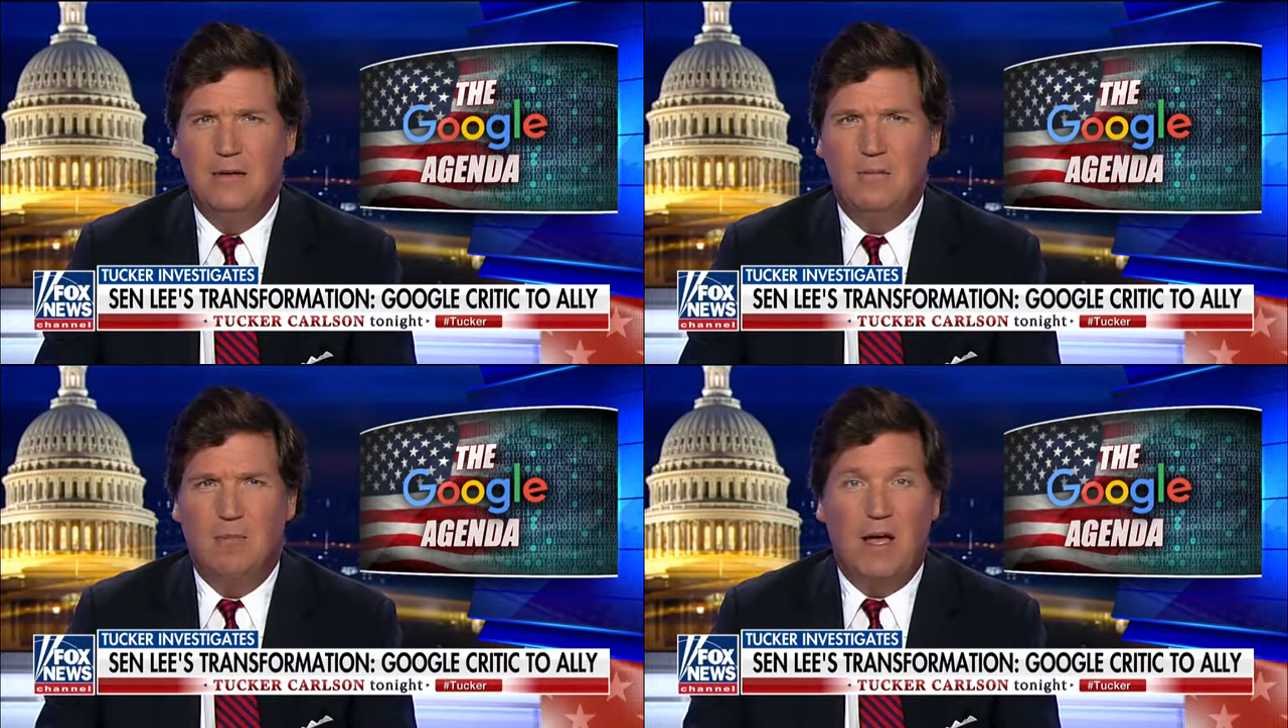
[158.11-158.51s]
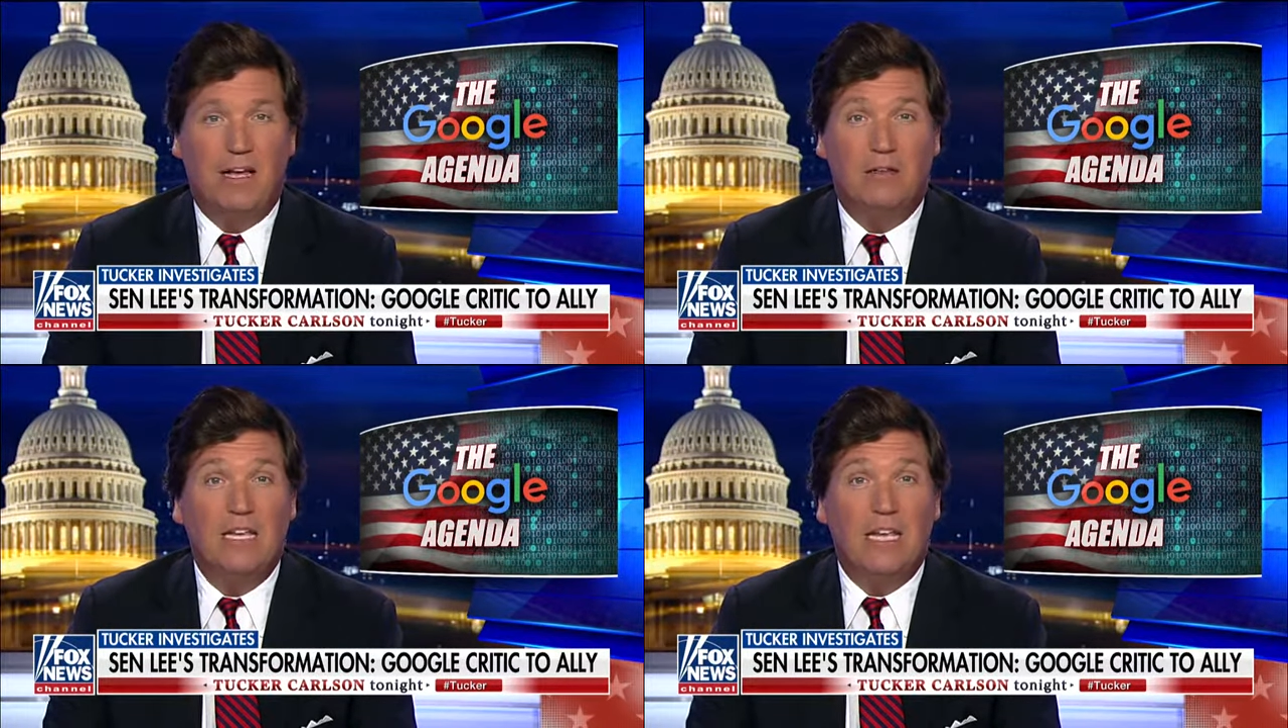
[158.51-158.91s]
But
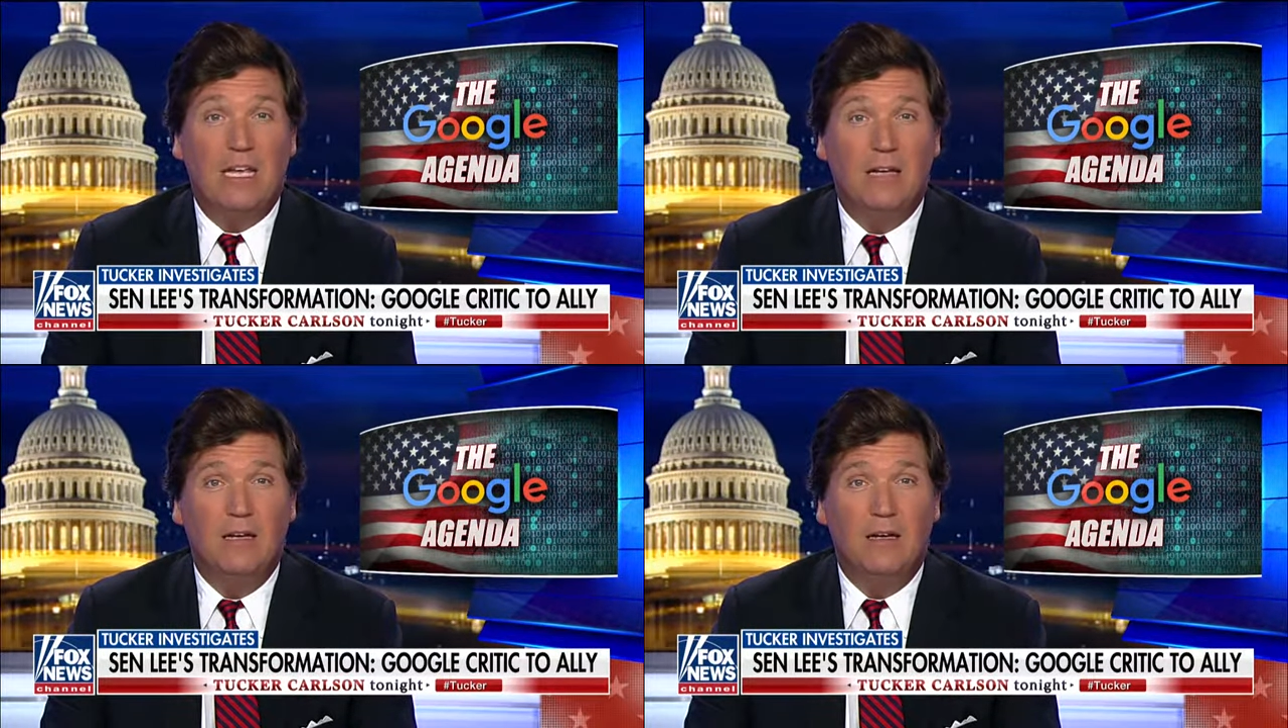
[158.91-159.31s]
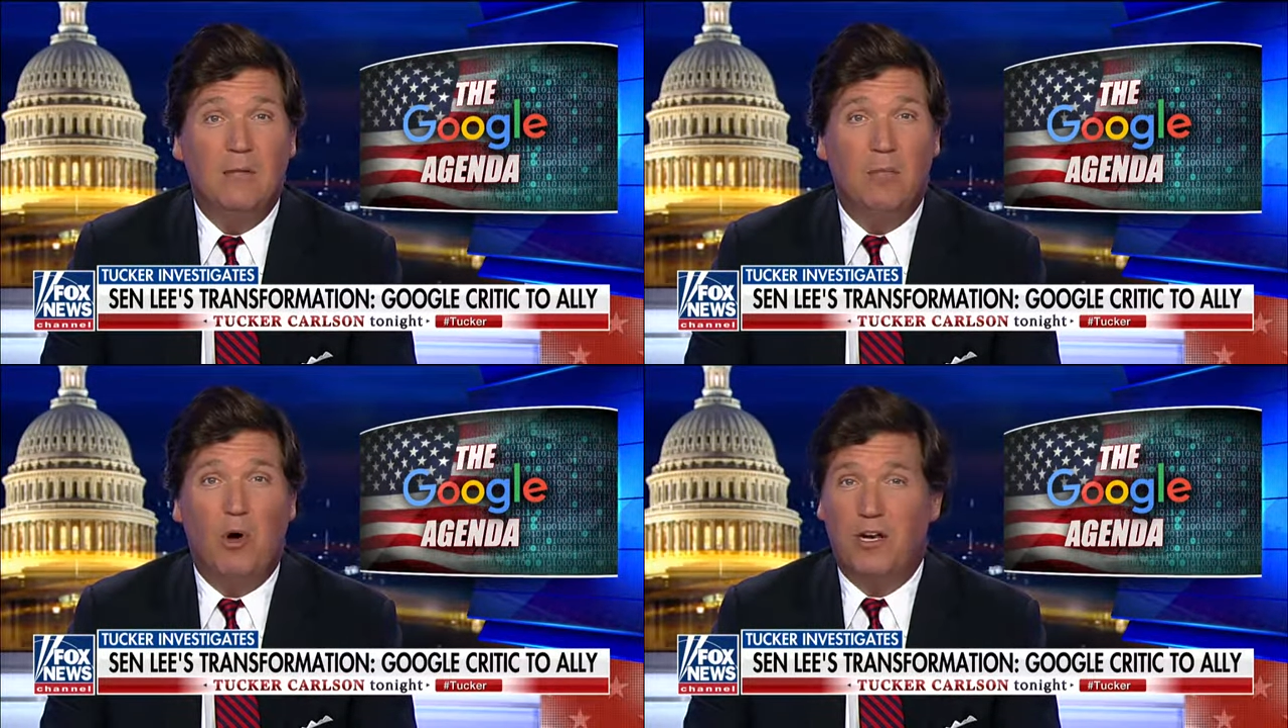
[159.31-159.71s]
Mike Lee
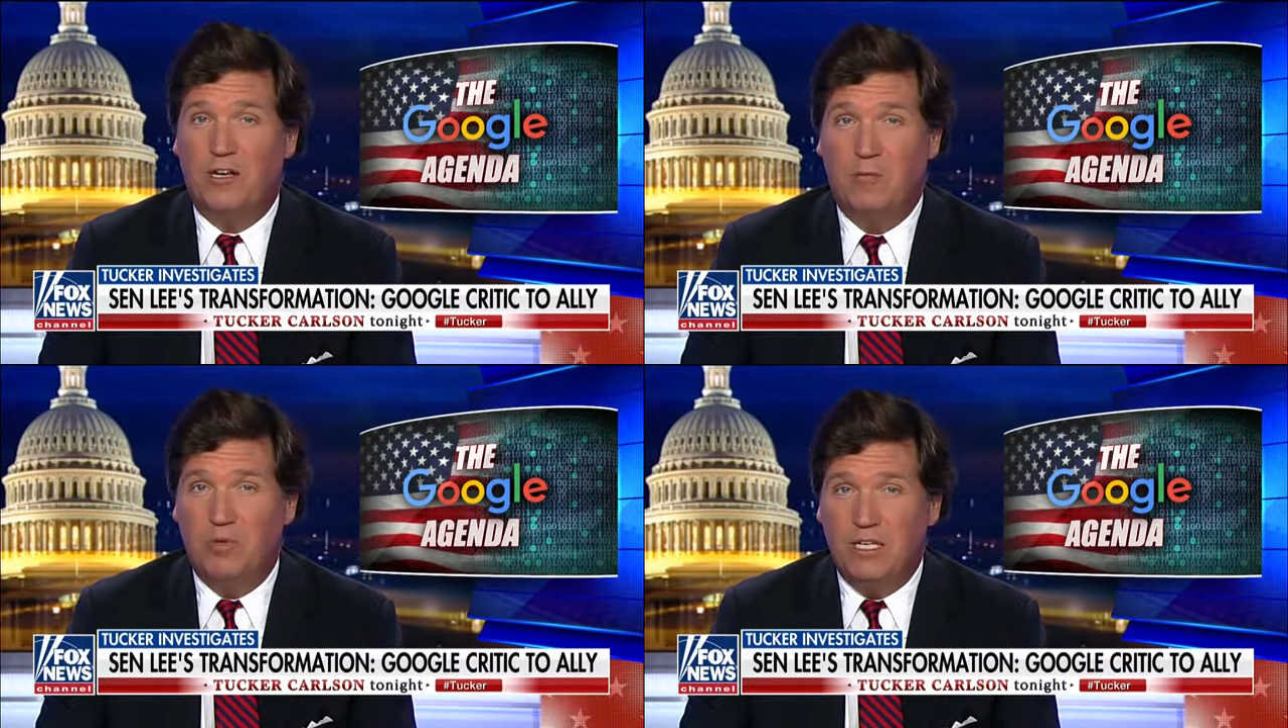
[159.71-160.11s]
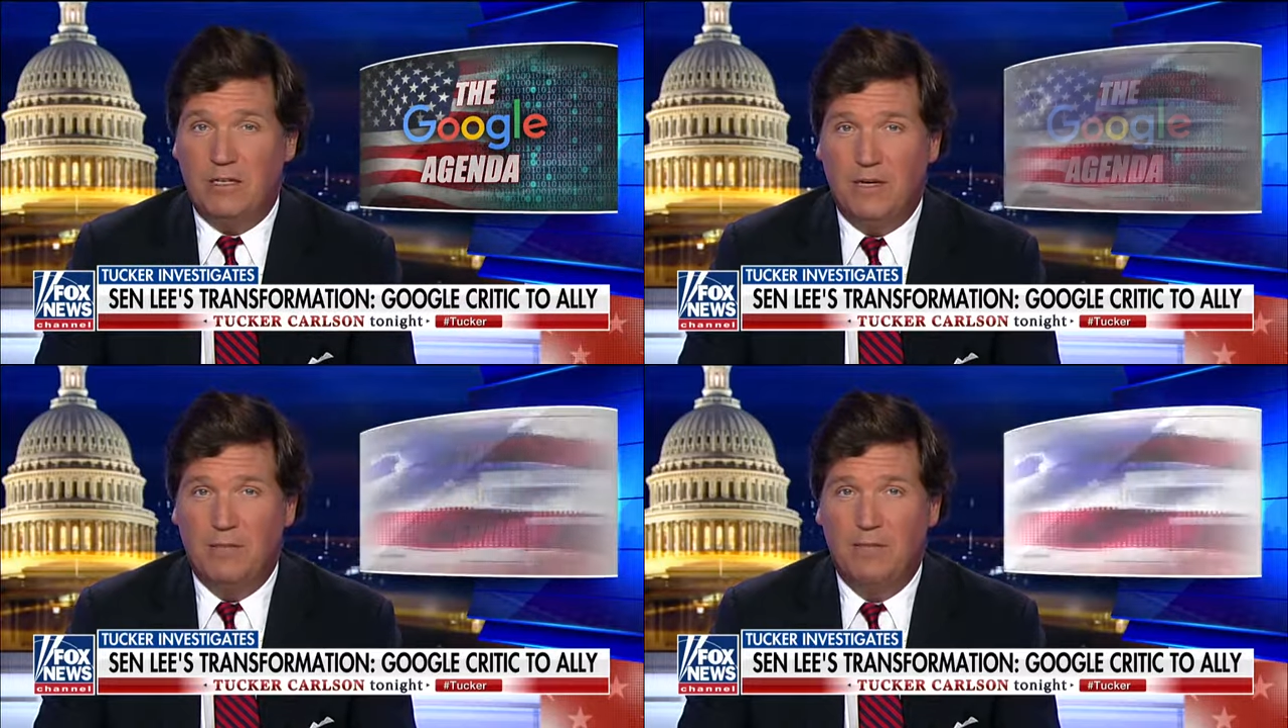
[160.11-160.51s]
bought it completely.